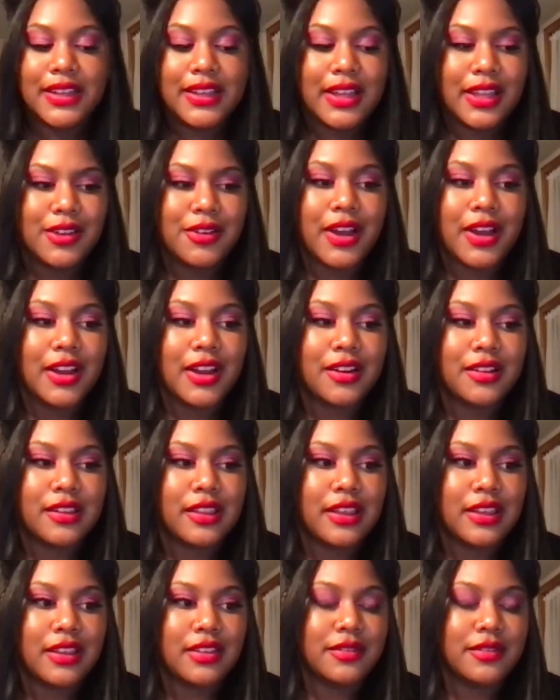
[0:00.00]
And you kind of
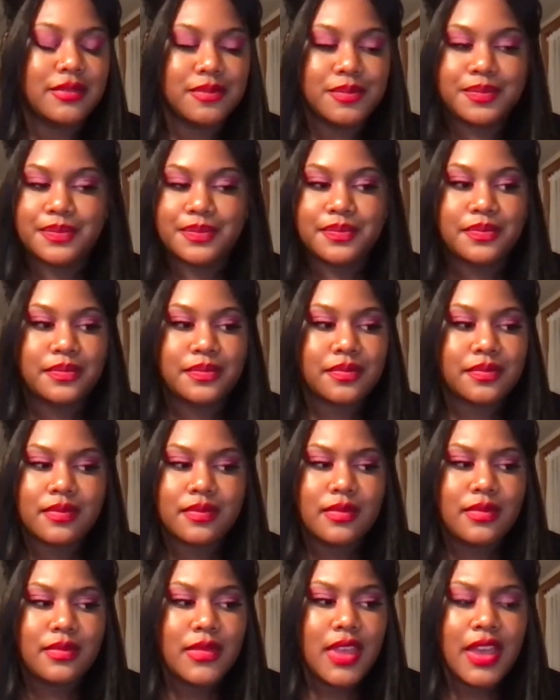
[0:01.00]
like
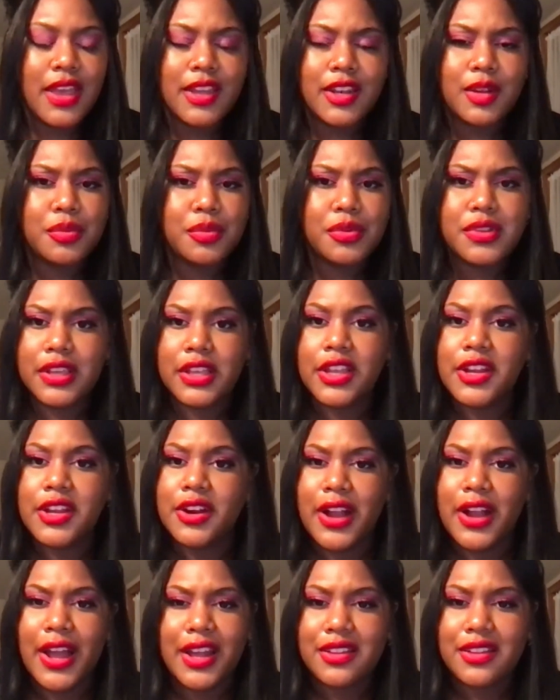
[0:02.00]
end up sticking your
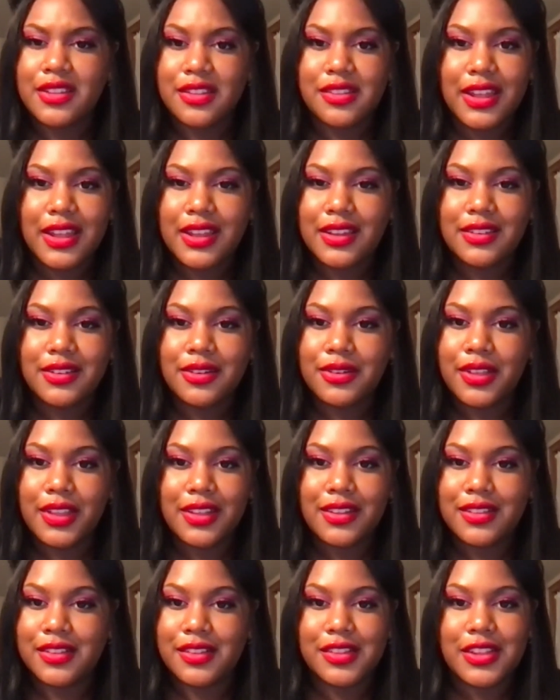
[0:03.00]
head in the sand. You're like,
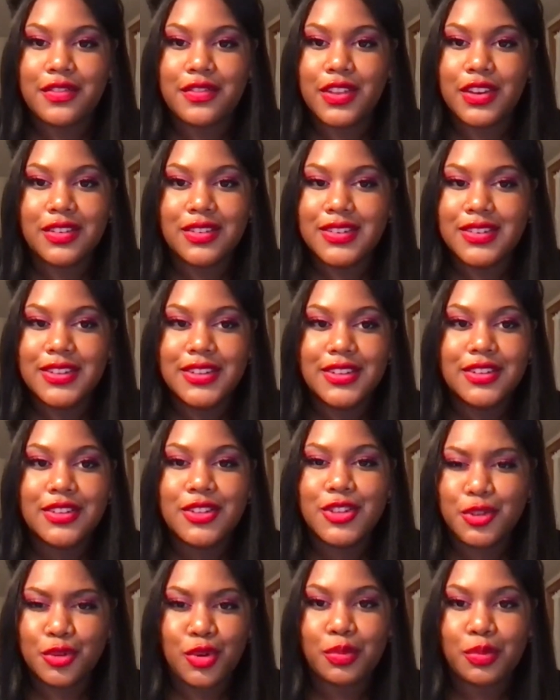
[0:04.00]
is this even
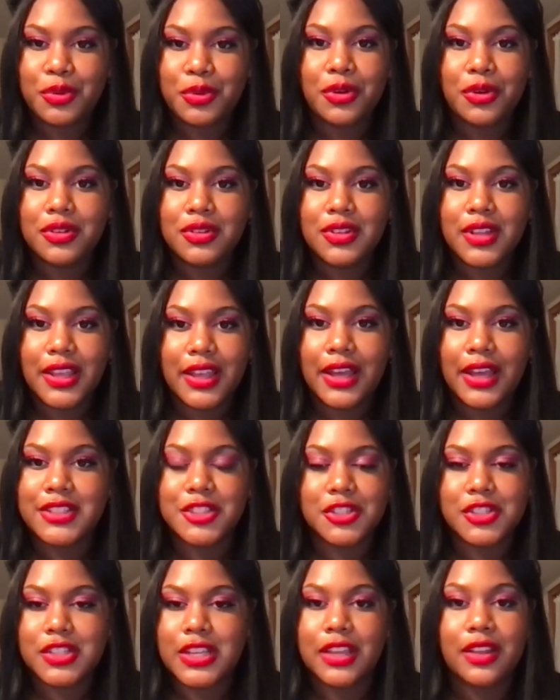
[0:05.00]
doable? Like,
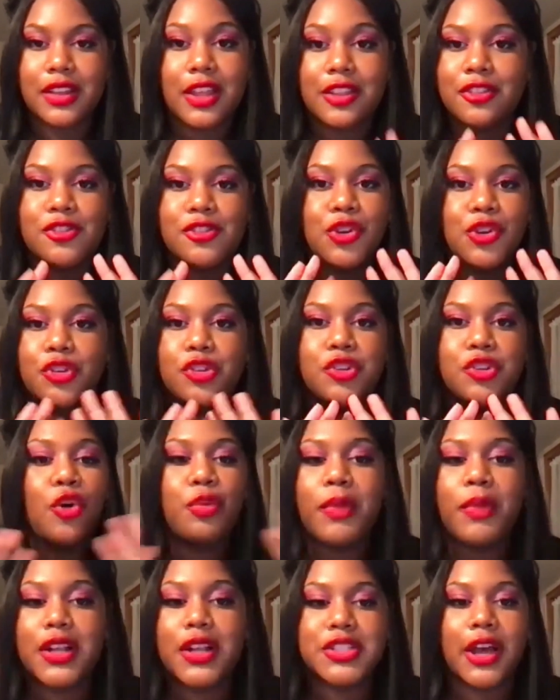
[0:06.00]
there's so
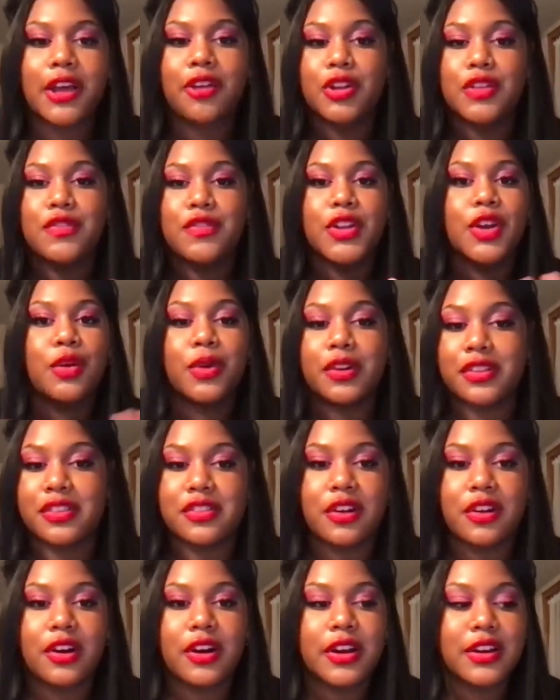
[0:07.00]
much, I don't even know where to
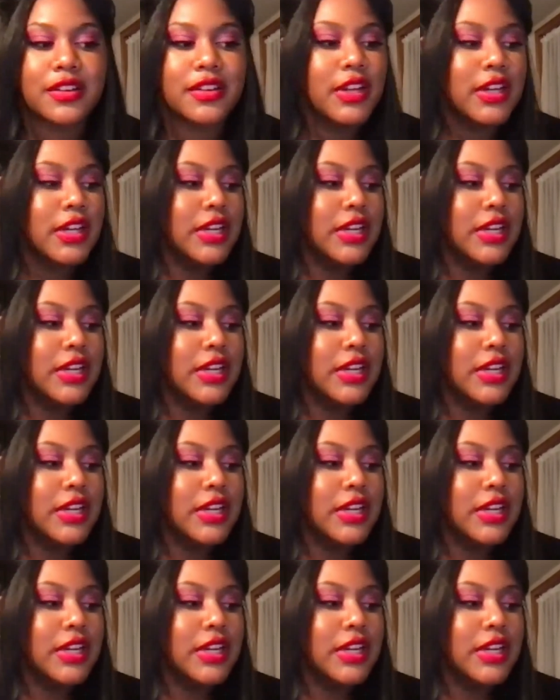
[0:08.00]
start.